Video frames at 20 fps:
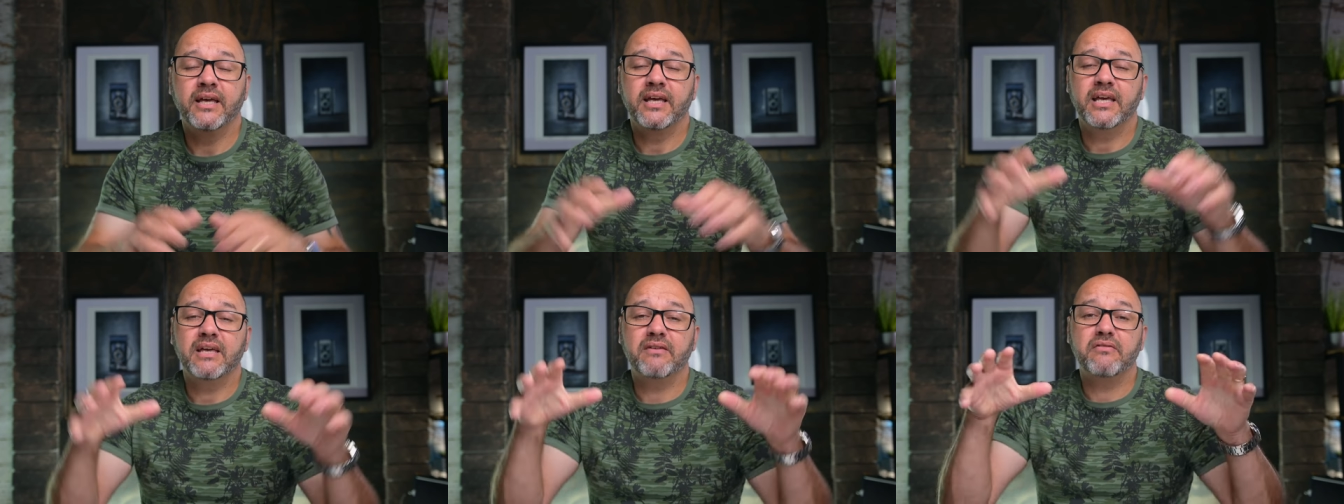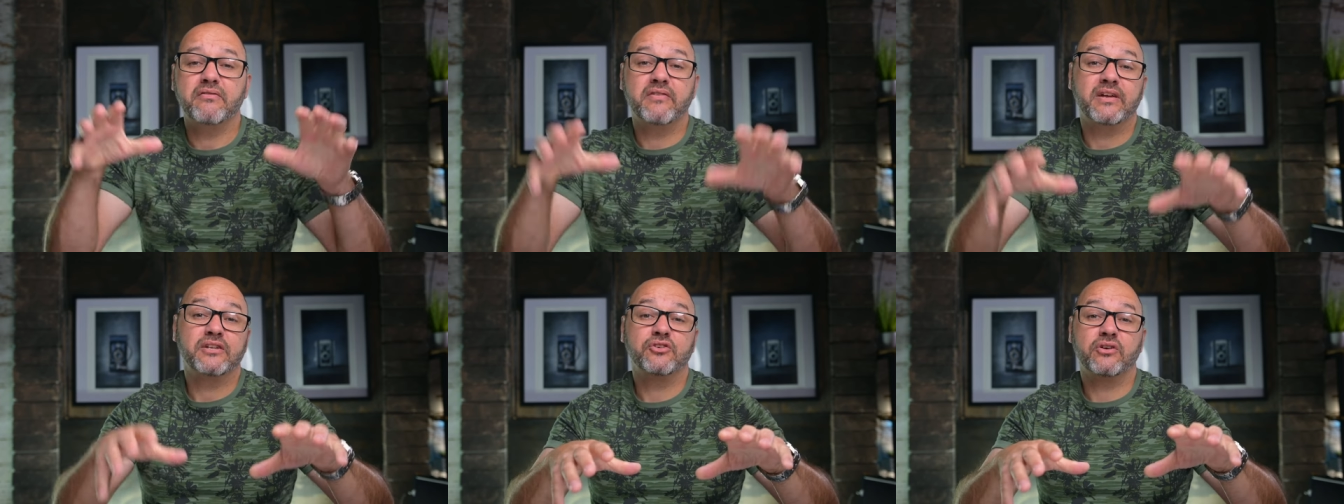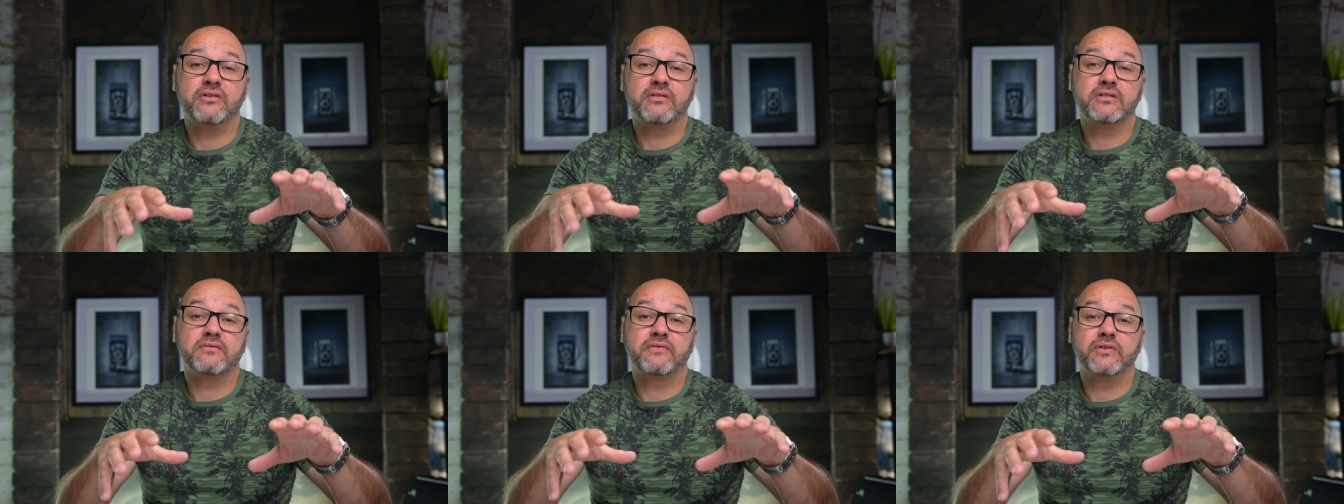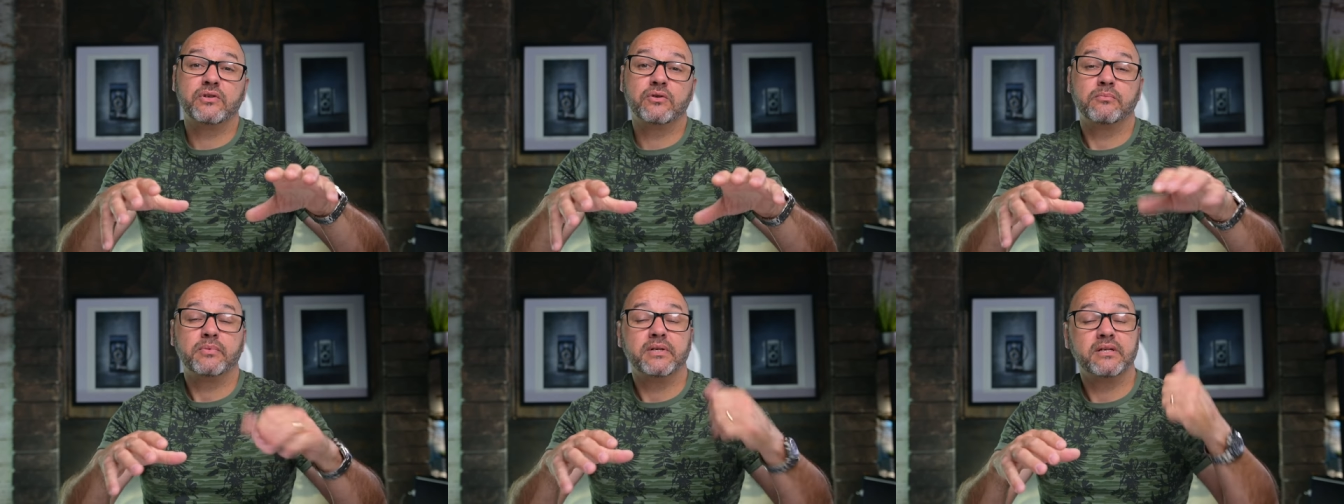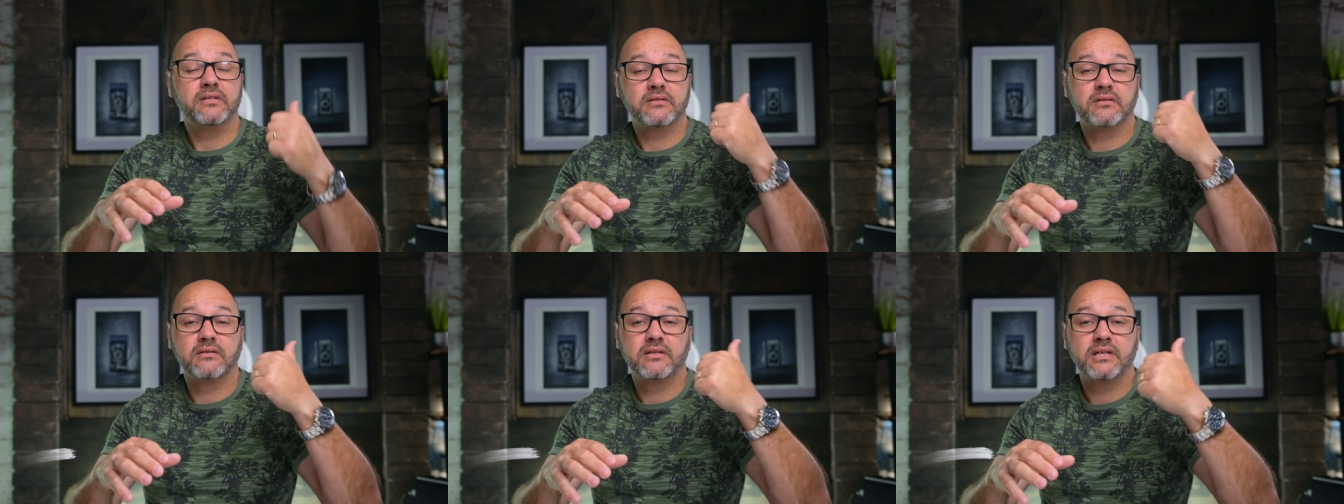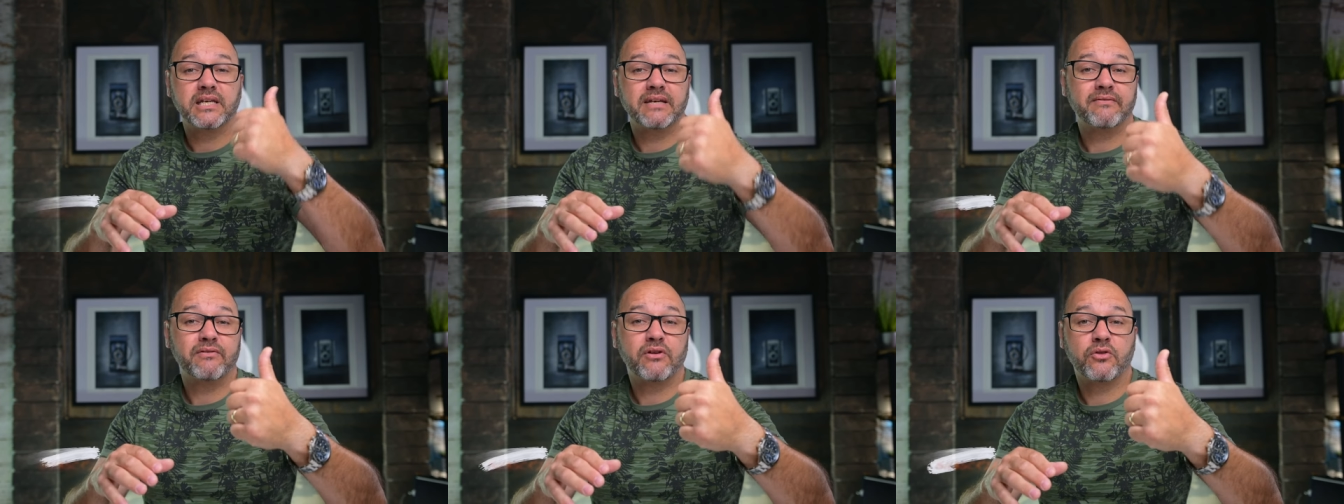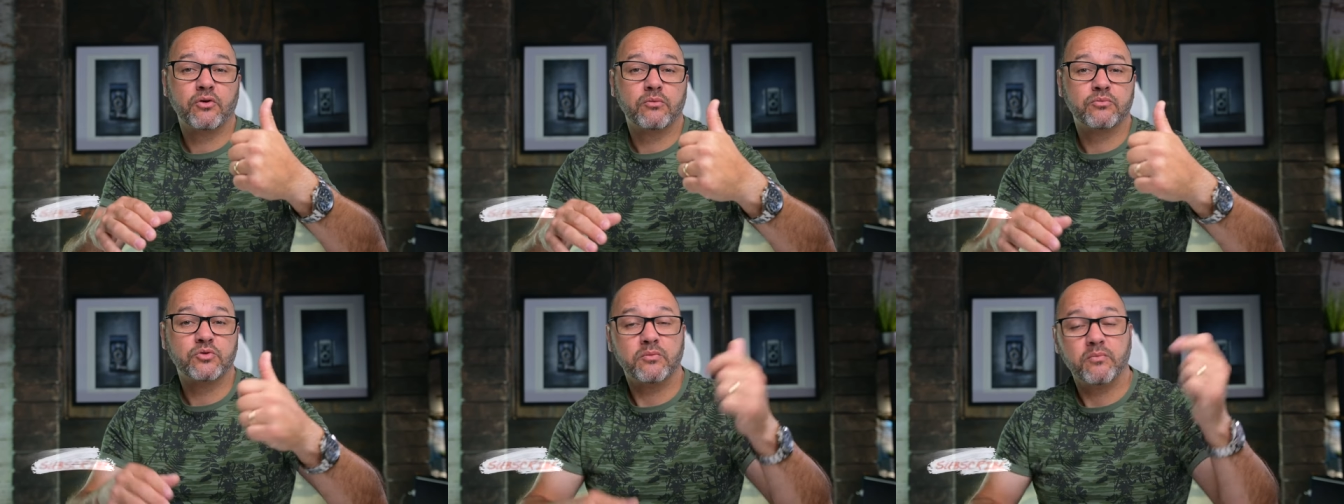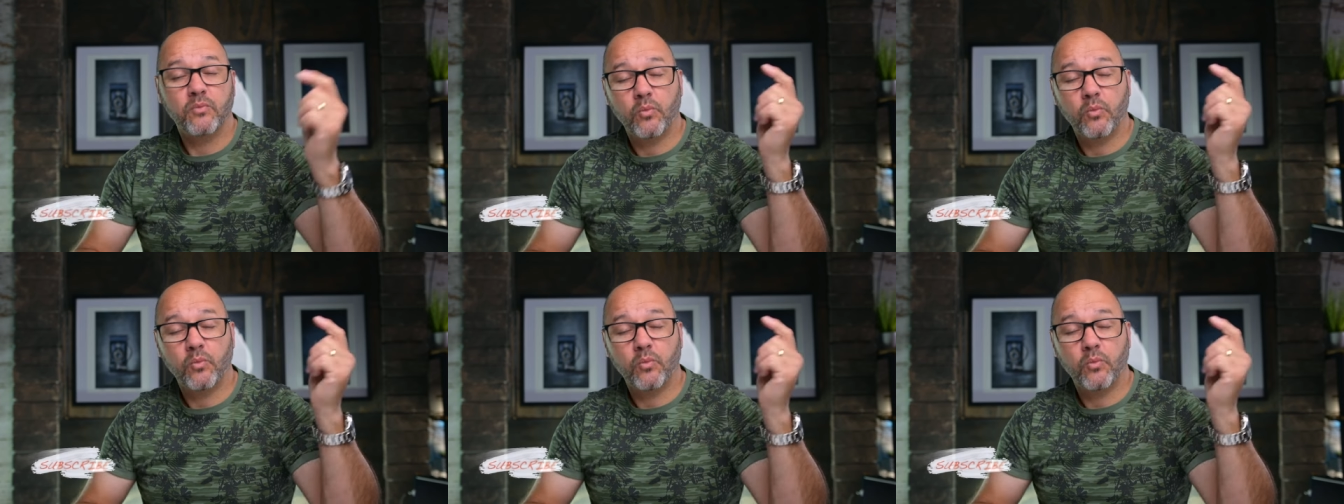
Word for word: If you've enjoyed this video, please give it a thumbs up.